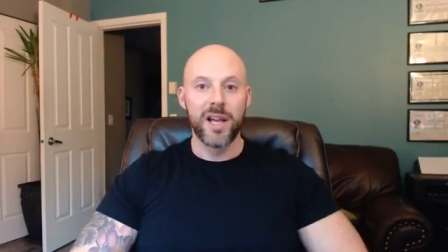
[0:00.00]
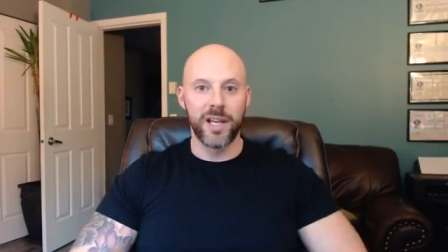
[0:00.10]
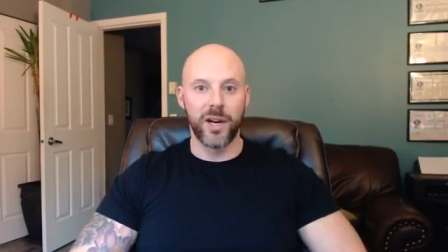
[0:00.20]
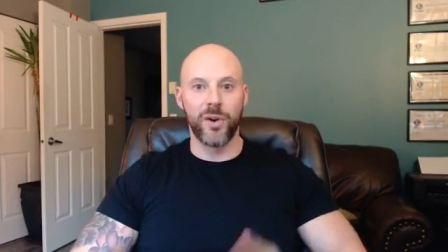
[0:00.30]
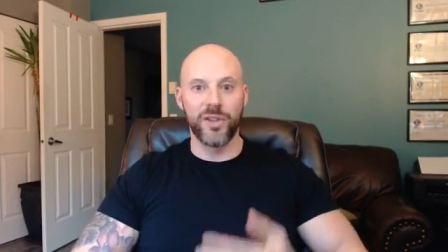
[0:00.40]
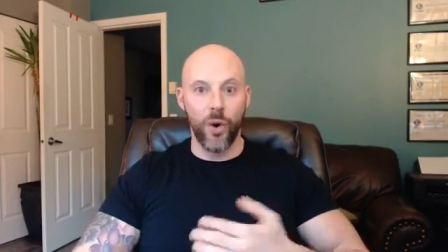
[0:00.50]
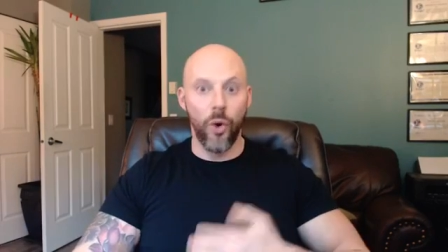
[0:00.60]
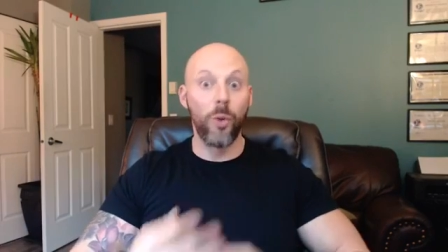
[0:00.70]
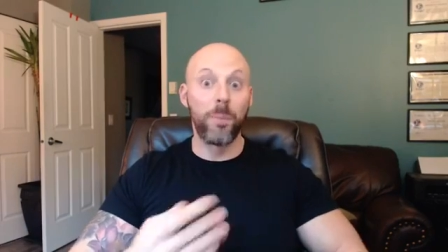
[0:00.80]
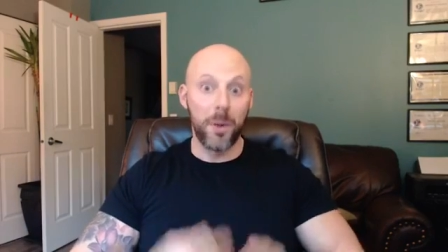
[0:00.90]
You know, the
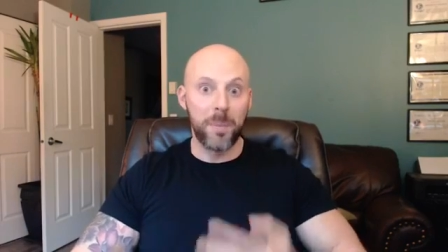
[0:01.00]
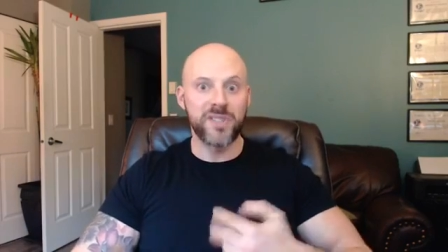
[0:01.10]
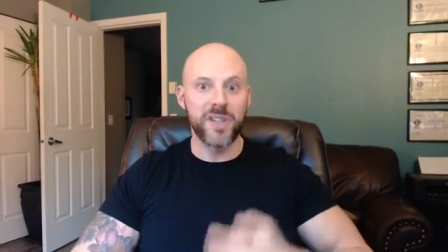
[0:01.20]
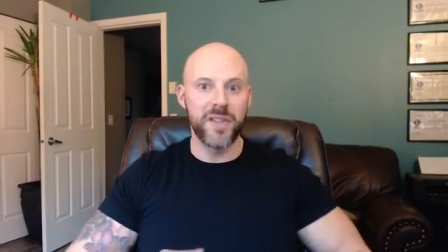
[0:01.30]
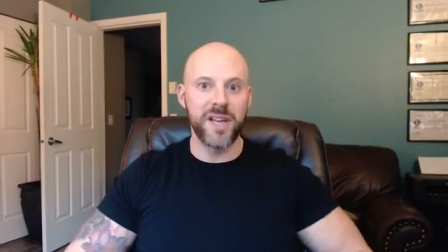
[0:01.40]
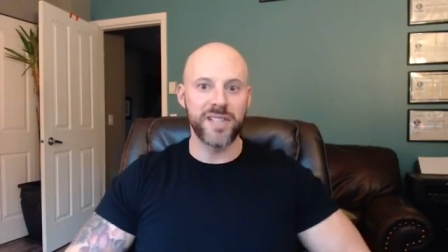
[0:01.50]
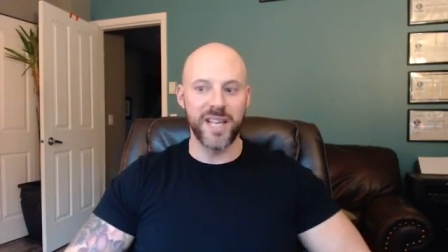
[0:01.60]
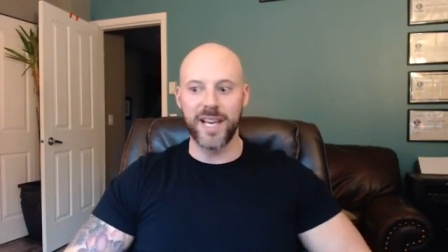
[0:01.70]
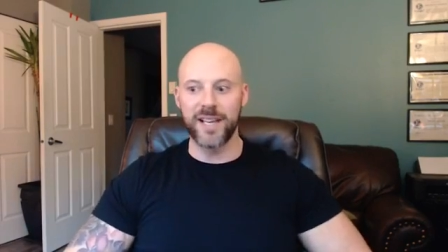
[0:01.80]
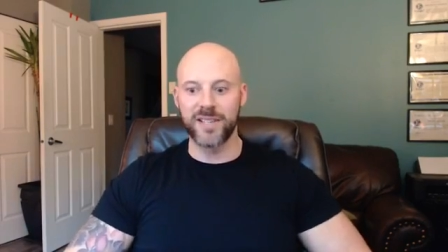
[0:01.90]
whole purpose of this
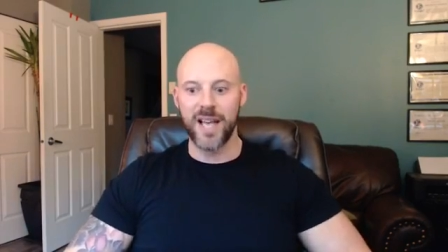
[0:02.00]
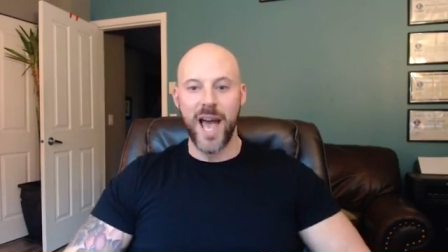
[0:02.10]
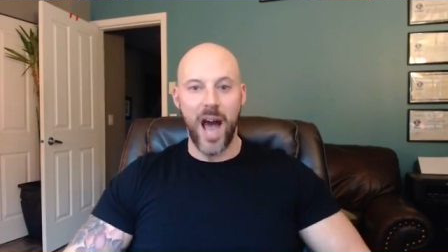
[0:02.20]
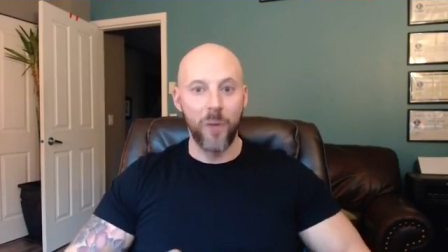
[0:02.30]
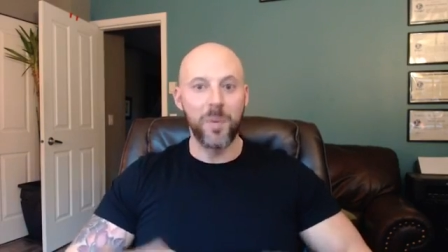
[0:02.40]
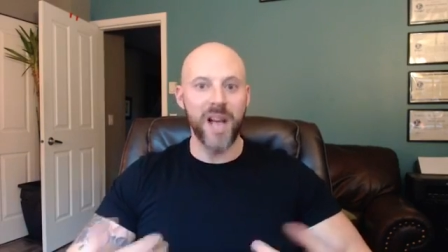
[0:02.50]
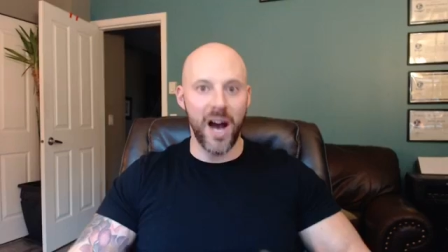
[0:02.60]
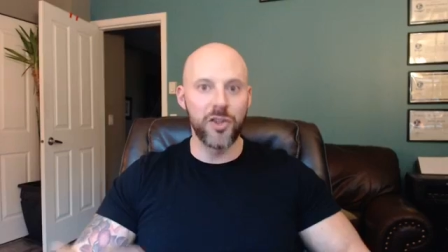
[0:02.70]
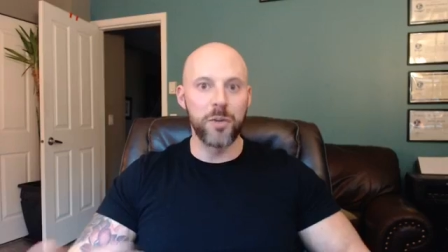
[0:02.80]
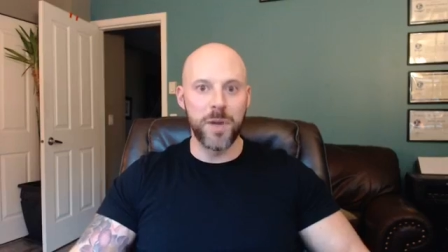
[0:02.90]
is helping
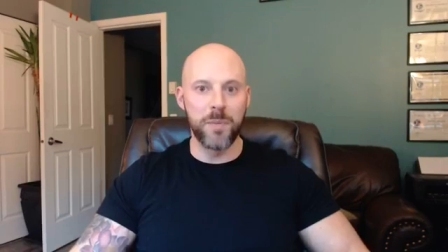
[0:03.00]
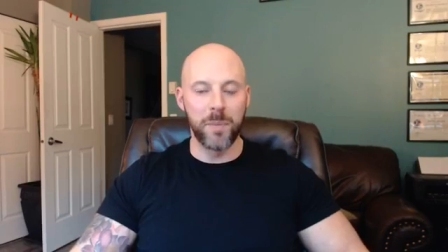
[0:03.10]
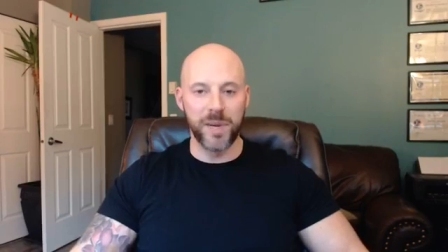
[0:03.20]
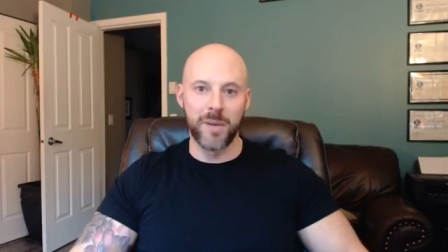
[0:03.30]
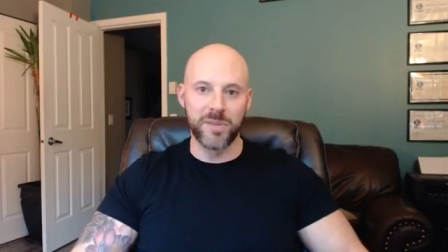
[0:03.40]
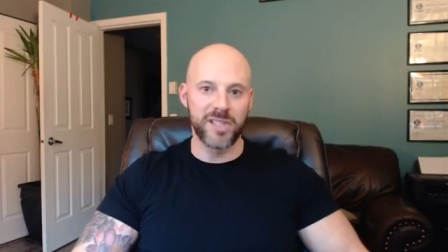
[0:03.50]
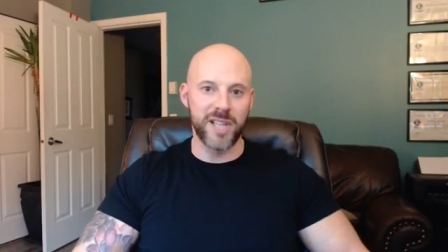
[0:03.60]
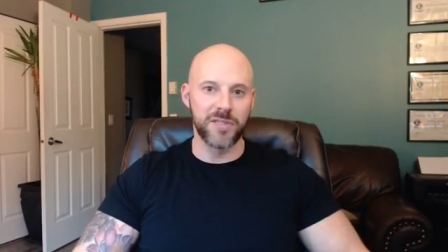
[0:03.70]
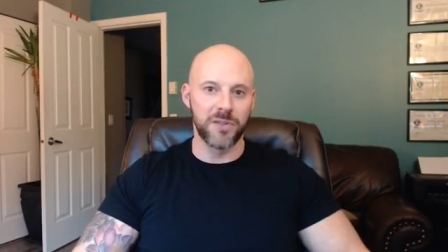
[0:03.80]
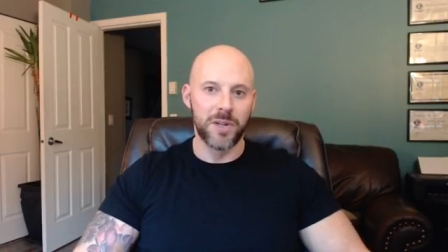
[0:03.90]
other people become
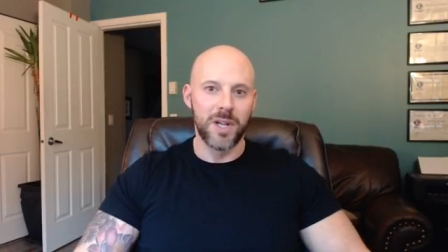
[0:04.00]
successful.